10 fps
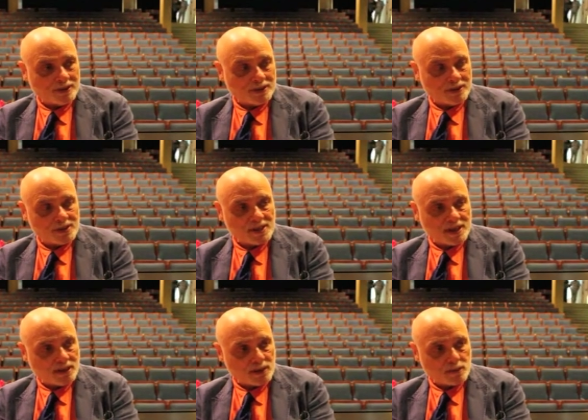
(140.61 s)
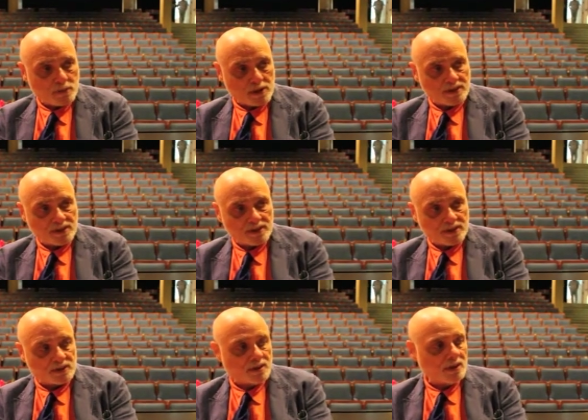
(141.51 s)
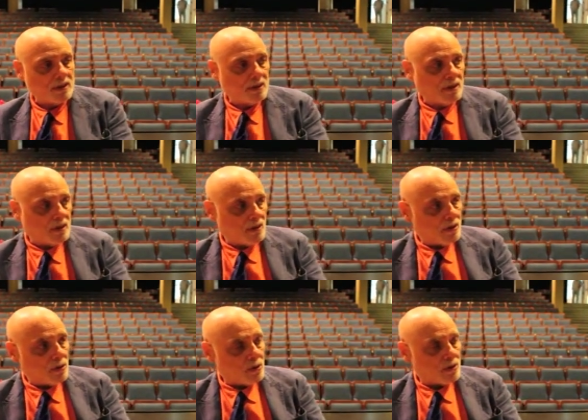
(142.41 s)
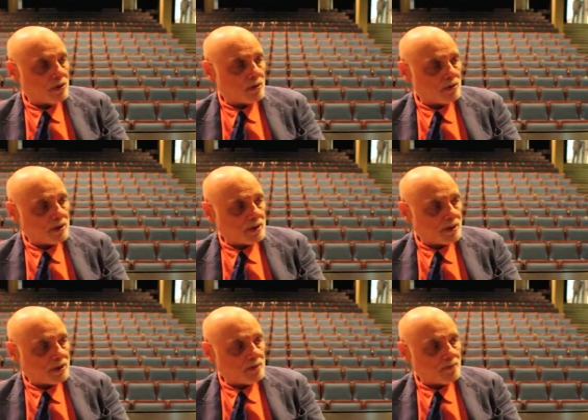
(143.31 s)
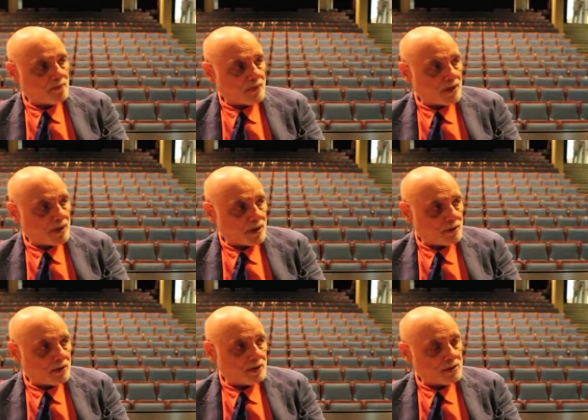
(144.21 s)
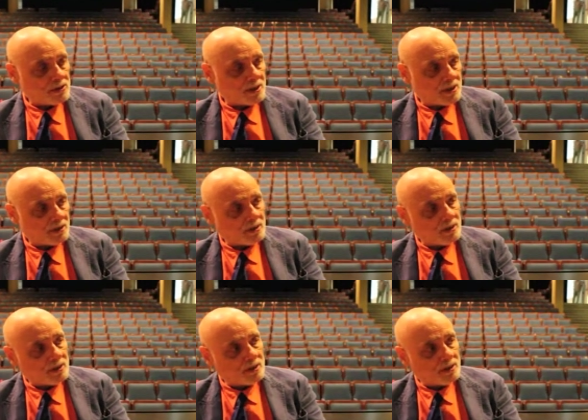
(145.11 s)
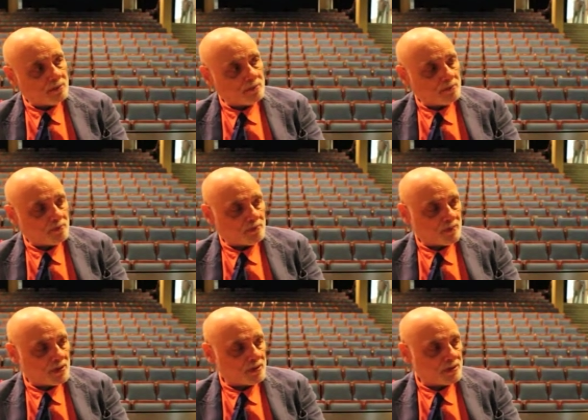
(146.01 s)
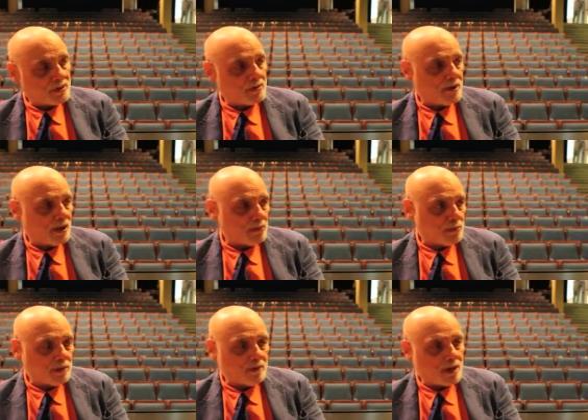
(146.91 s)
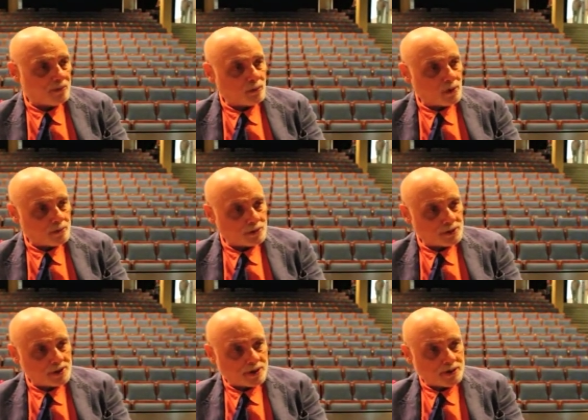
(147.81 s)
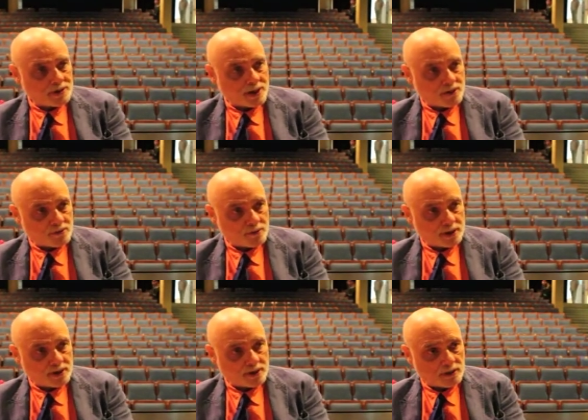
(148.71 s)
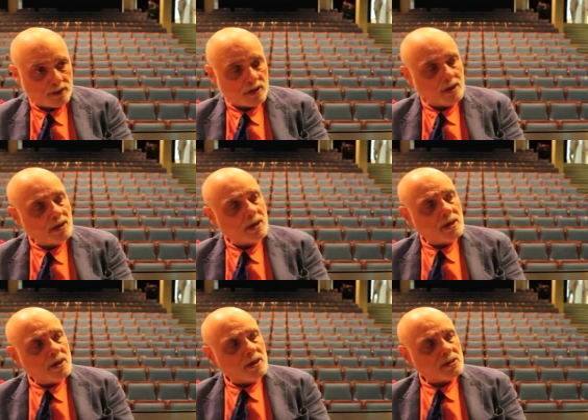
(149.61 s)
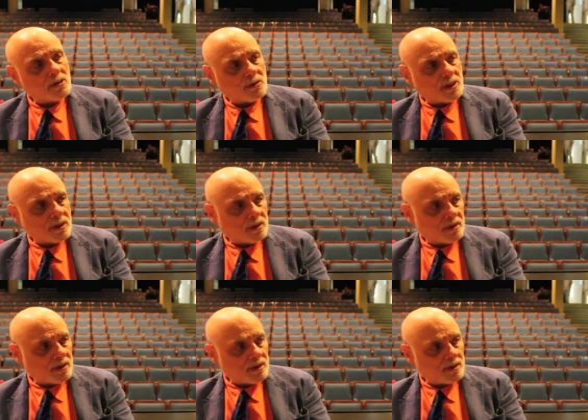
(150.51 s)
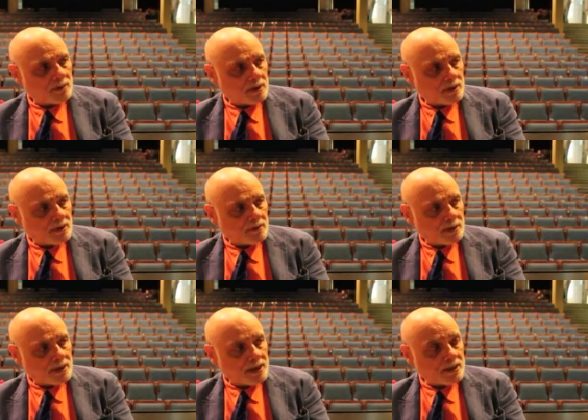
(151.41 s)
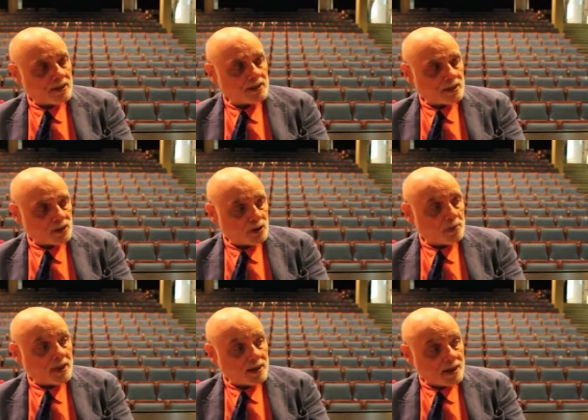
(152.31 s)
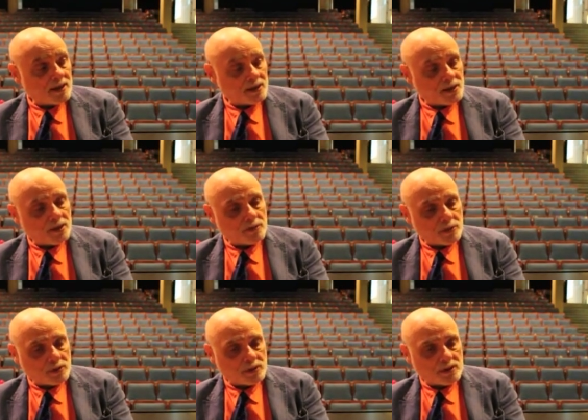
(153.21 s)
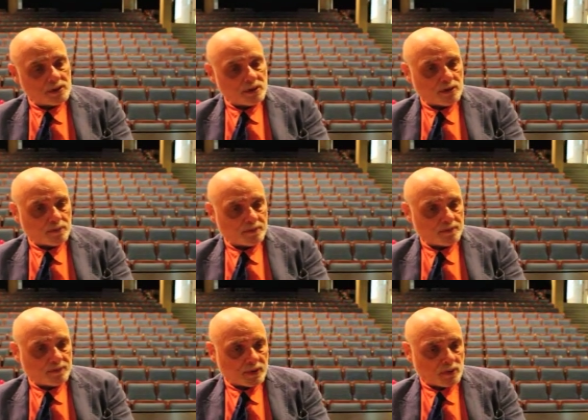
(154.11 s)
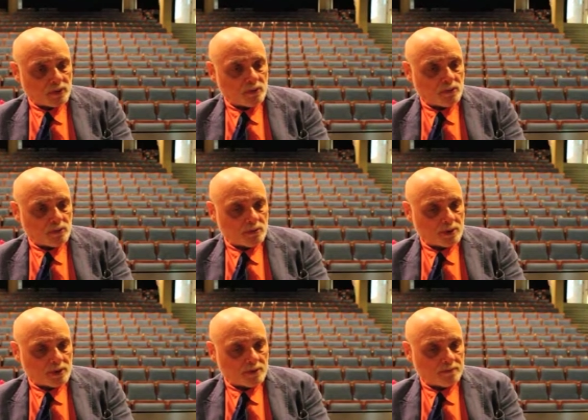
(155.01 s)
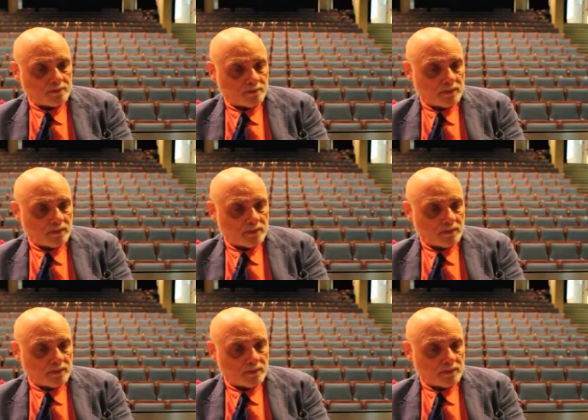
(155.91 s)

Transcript: there's a healing process, or there are areas that there's the development of abnormal cells that have to be killed. So we need a system, and that is the immune system, to